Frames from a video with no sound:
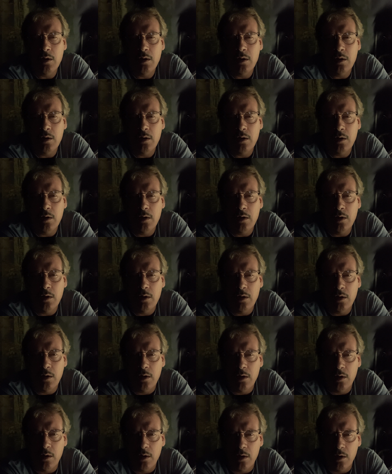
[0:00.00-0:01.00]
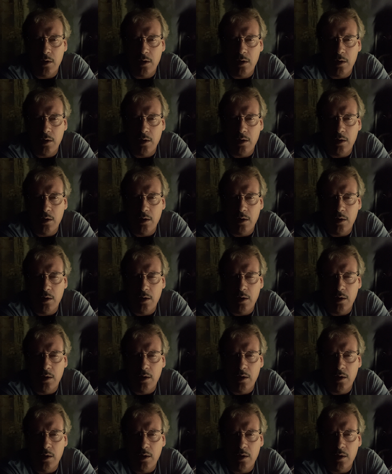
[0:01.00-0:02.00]

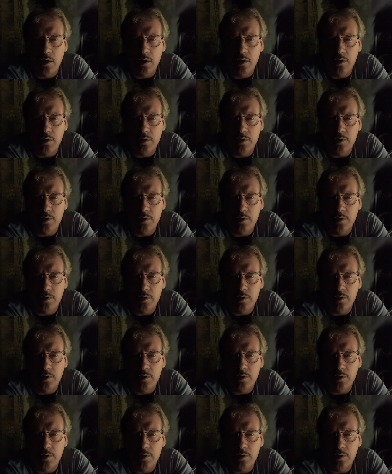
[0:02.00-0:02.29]
No one is speaking in this clip.